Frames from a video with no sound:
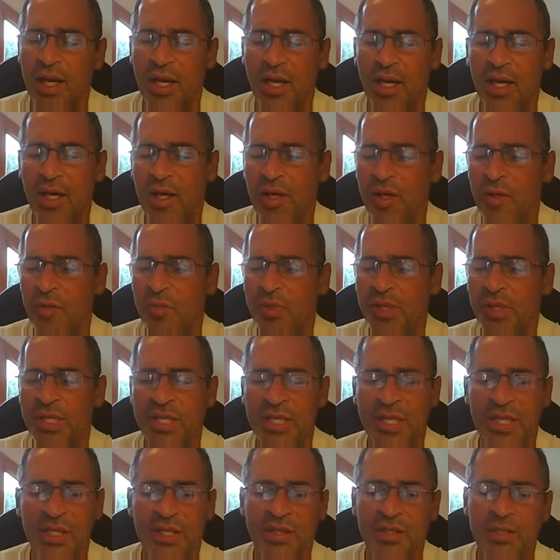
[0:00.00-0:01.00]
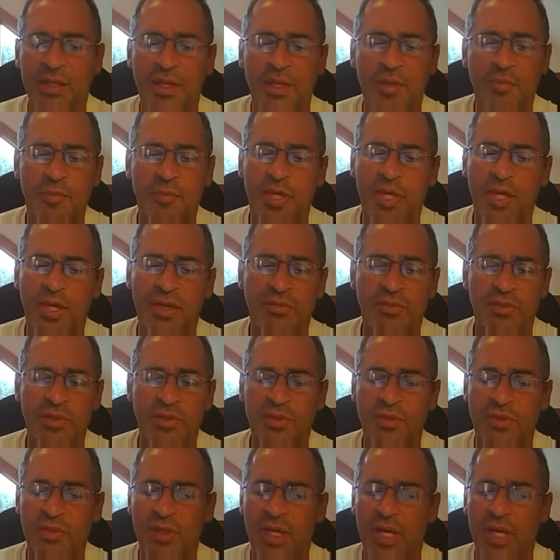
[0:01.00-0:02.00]
But at the end of the day, I'm going to have
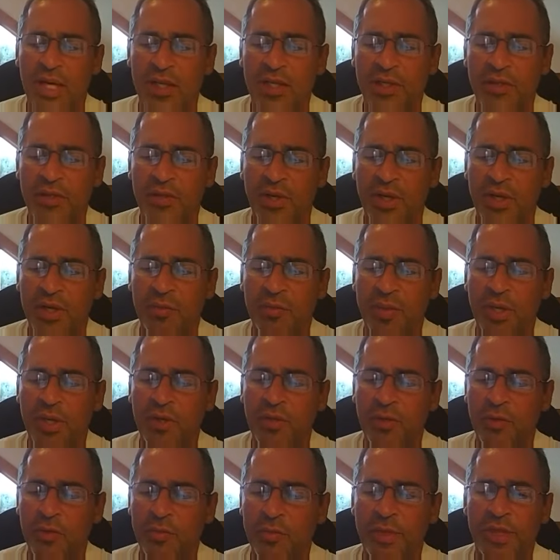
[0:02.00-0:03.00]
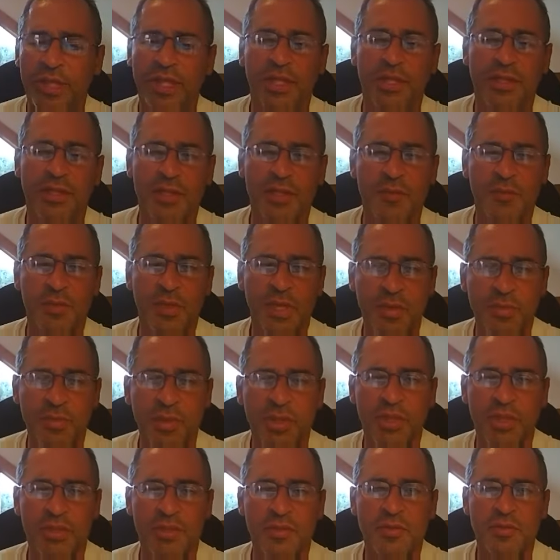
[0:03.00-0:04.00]
to highly recommend nobody gets
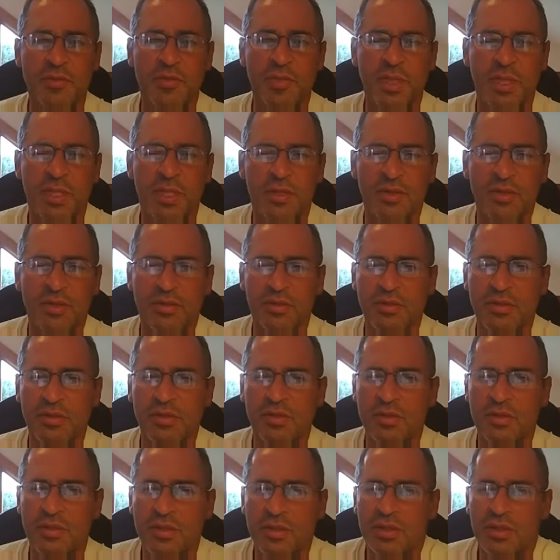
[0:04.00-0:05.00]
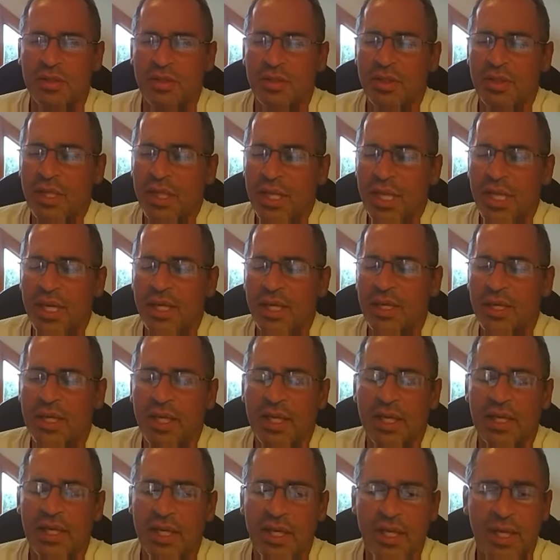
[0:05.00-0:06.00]
Speedplays because you can't
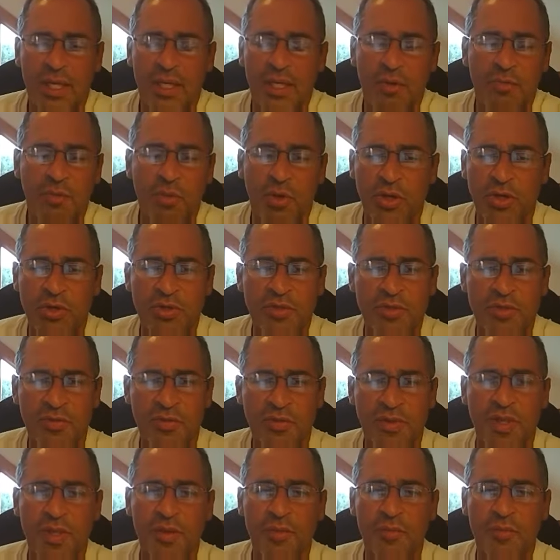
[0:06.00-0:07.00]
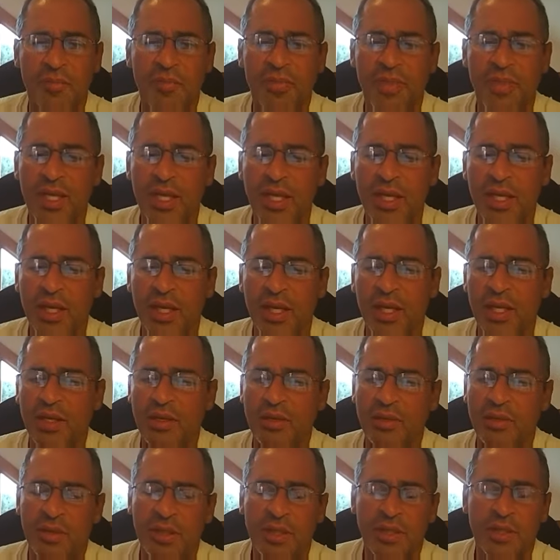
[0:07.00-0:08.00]
get any parts for them. And
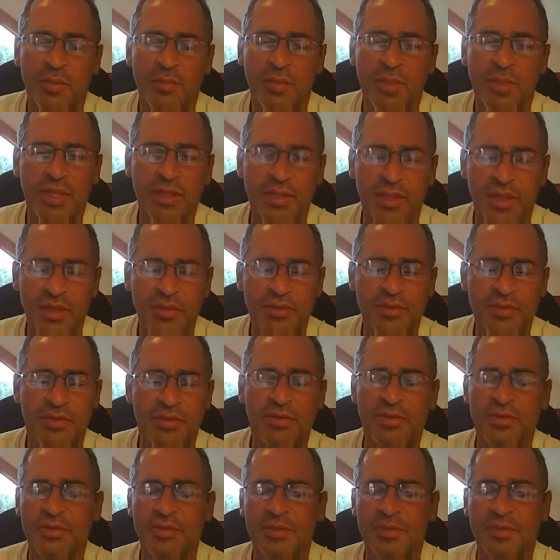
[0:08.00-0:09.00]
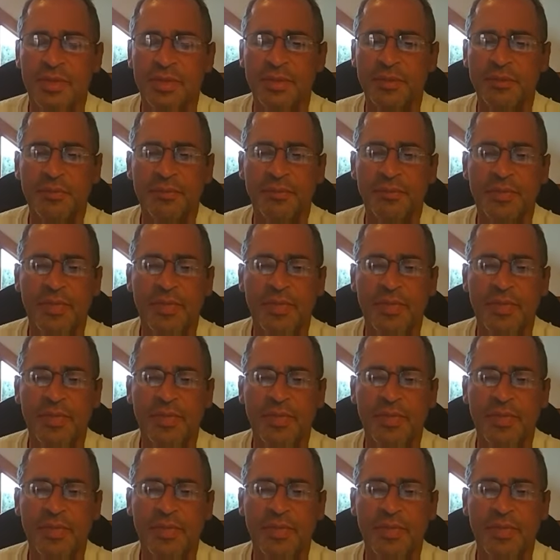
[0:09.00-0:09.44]
it could end up being dangerous, right?